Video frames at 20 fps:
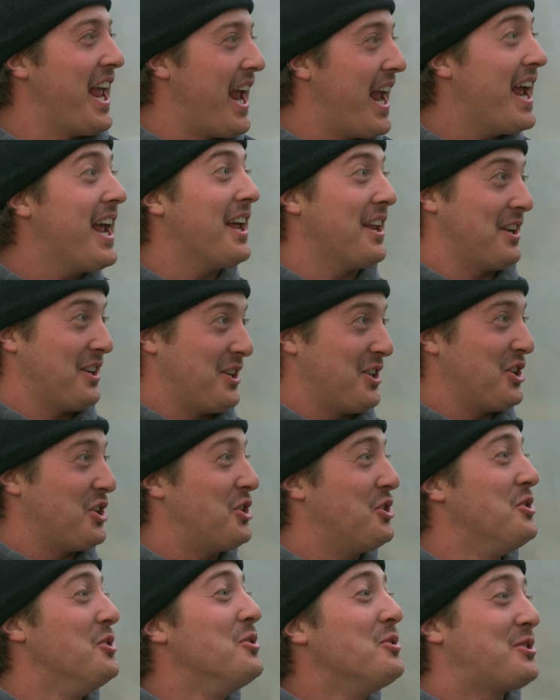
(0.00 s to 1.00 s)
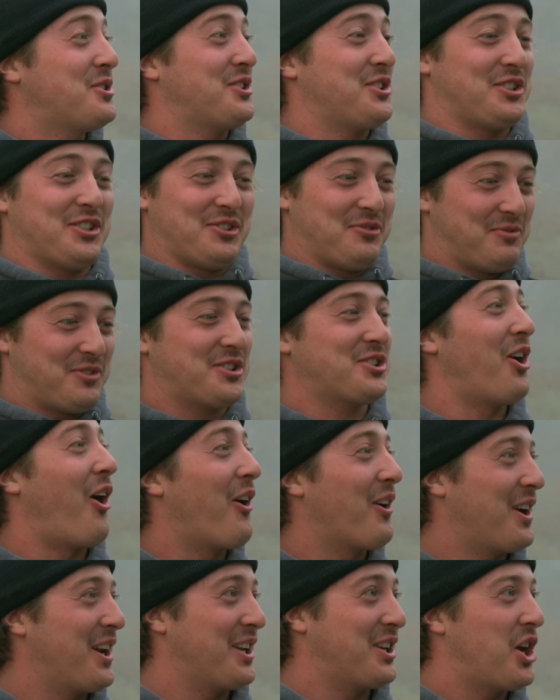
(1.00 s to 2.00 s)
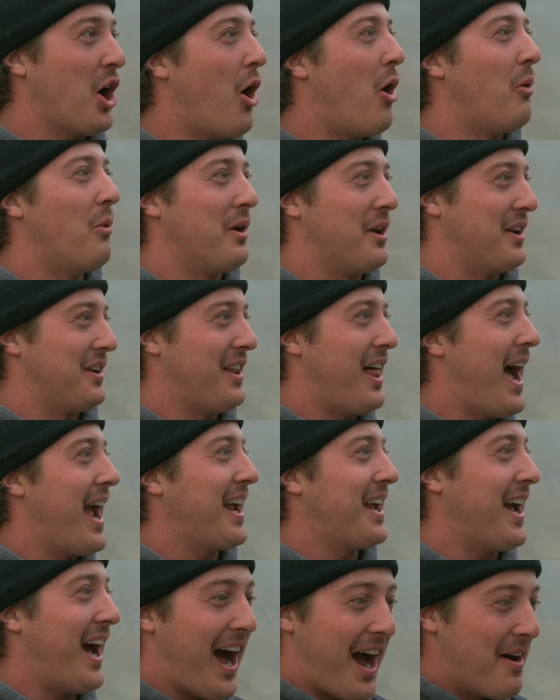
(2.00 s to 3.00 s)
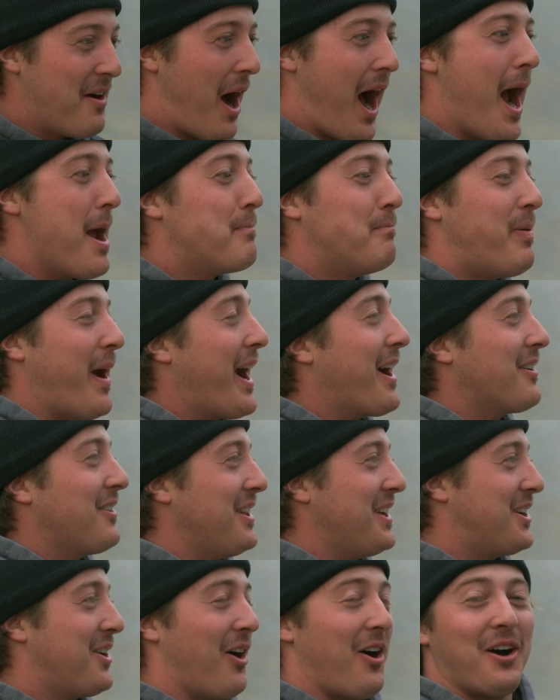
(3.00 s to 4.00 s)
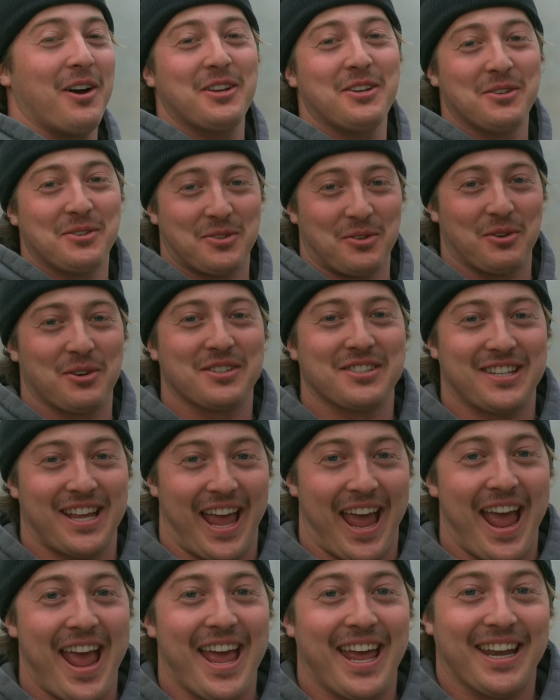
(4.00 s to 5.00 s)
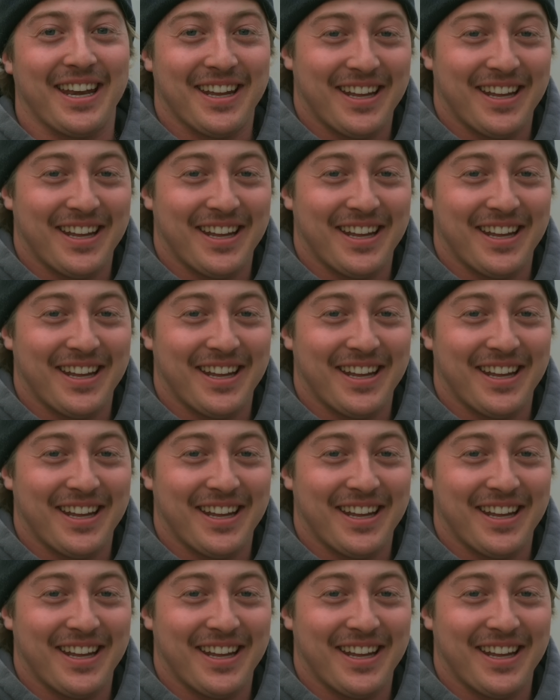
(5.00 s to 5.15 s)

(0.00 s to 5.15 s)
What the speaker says: And you started going like I barely caught you towards the end.